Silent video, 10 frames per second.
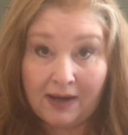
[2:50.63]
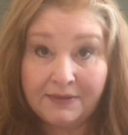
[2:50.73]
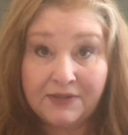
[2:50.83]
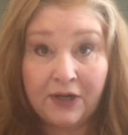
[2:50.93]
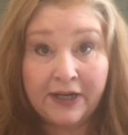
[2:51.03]
I
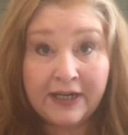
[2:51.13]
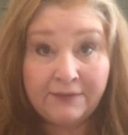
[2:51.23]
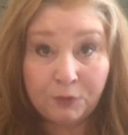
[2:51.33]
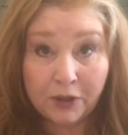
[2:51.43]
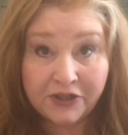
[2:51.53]
was
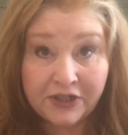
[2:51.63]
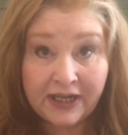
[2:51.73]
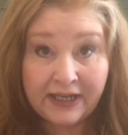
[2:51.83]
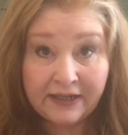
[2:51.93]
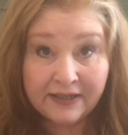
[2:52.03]
very
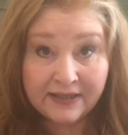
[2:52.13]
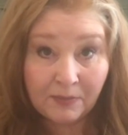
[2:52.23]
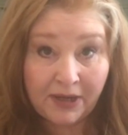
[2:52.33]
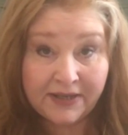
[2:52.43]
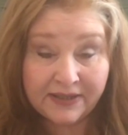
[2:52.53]
fortunate in
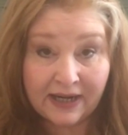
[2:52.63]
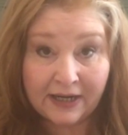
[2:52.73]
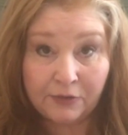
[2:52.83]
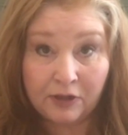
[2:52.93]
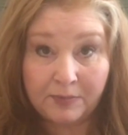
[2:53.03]
some ways that
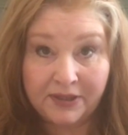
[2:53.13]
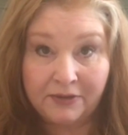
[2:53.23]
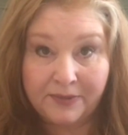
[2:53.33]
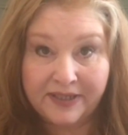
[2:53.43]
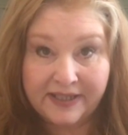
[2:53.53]
I grew up in
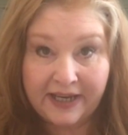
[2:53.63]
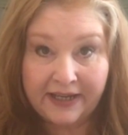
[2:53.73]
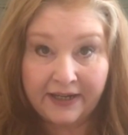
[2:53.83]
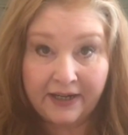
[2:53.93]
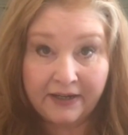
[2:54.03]

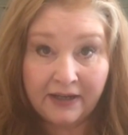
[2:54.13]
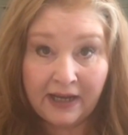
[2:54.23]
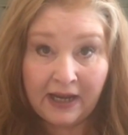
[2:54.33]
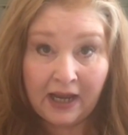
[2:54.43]
Louisiana,